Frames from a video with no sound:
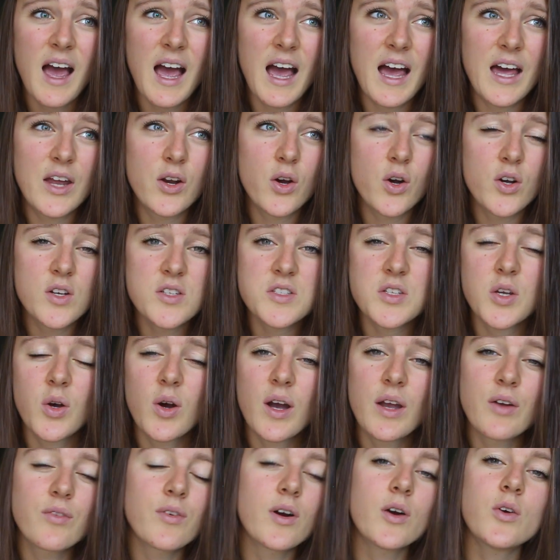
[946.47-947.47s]
And also
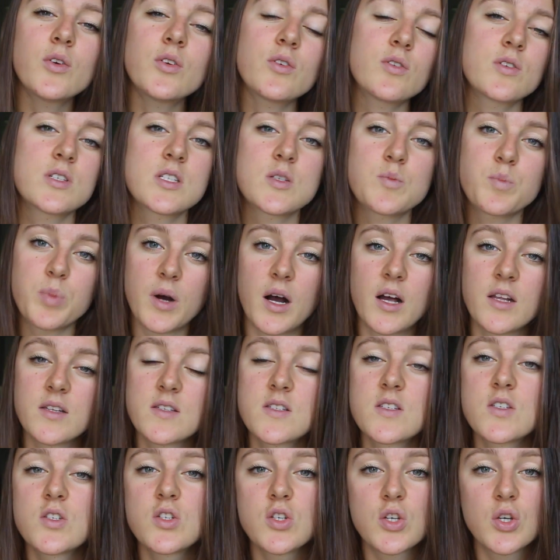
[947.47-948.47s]
I wrote a
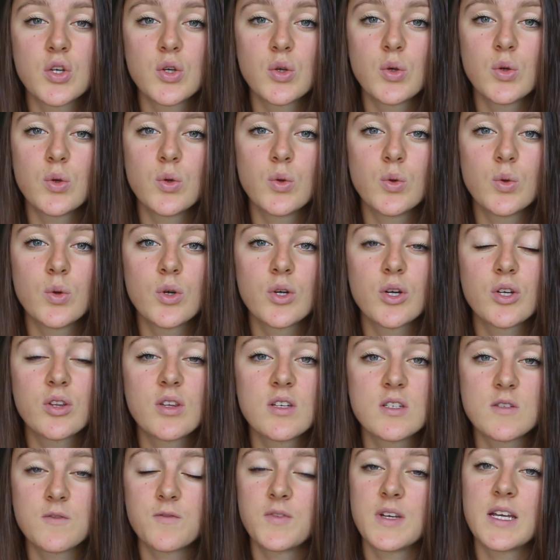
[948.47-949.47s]
response to
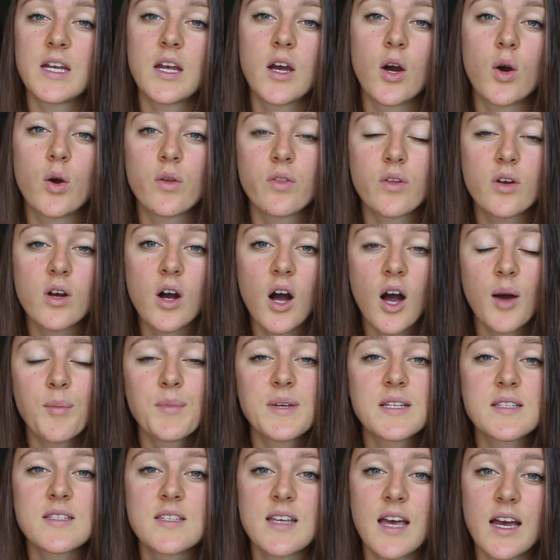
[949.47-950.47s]
this video in the
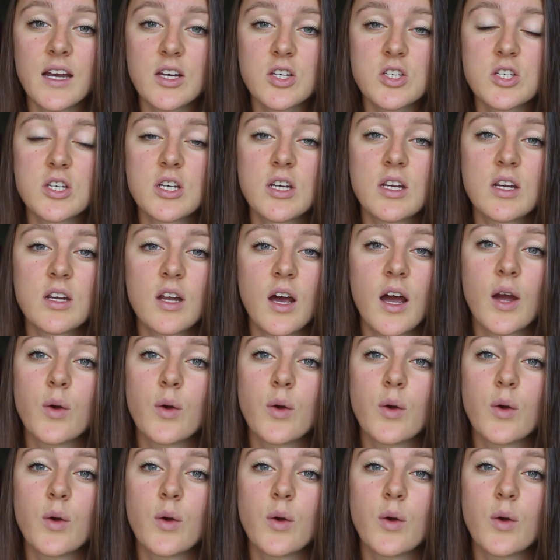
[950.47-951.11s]
comment section.